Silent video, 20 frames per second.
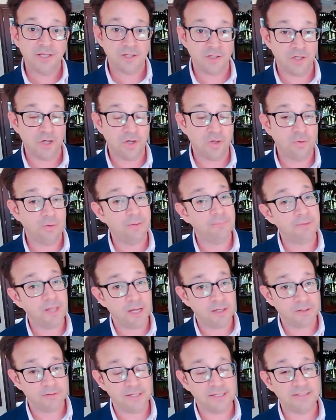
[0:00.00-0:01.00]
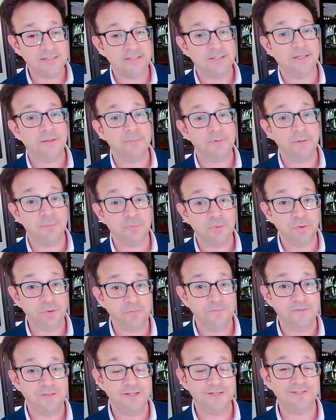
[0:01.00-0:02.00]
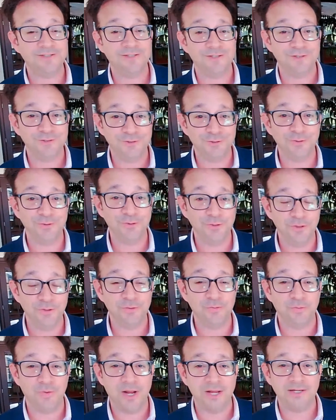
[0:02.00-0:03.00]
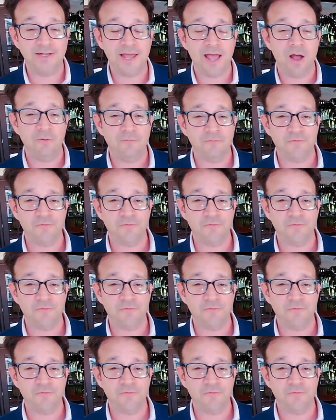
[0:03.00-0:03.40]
No, I'm not crazy, and I'm going to prove this to you right now.